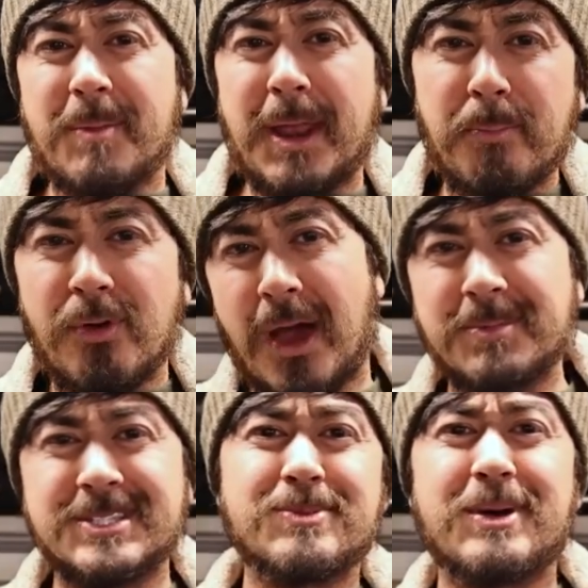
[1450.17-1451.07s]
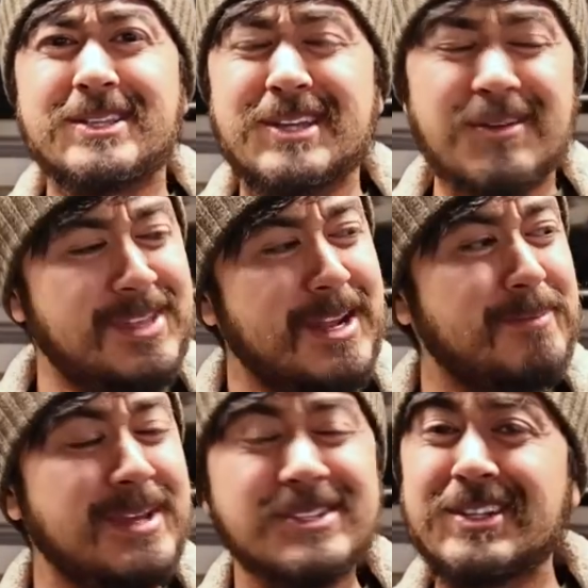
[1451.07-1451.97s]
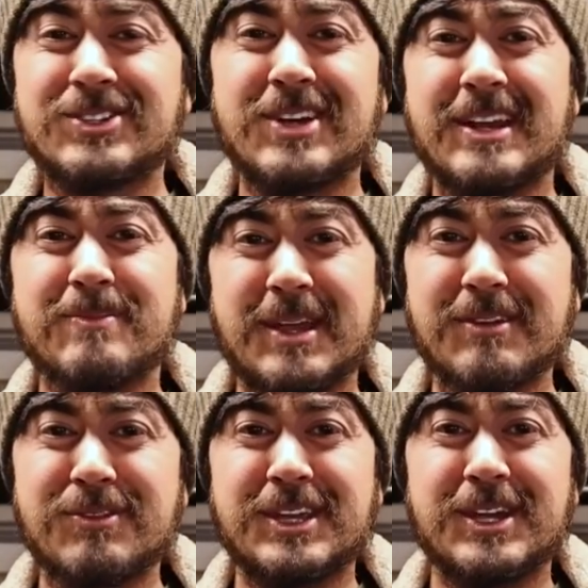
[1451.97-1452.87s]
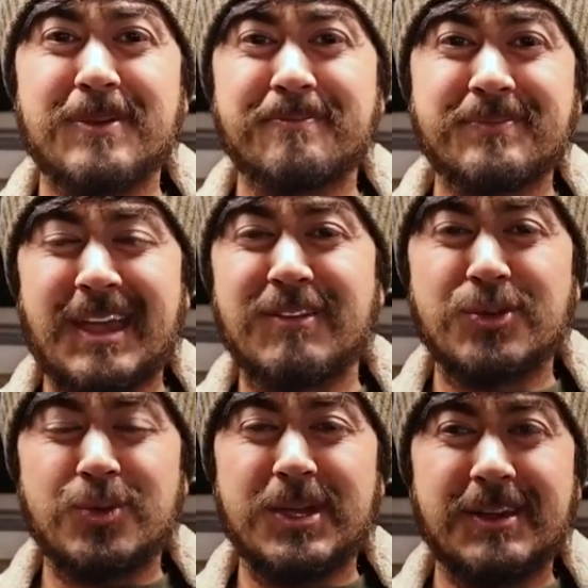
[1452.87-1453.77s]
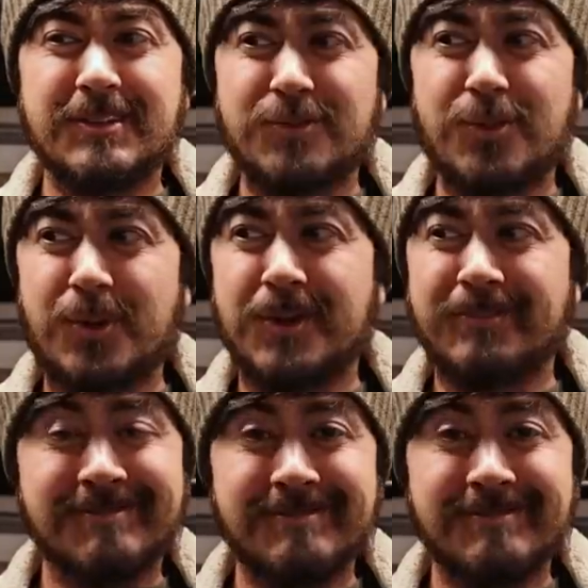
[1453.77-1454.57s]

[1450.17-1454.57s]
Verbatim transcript: I made a promise to myself that I basically try to make a video every week for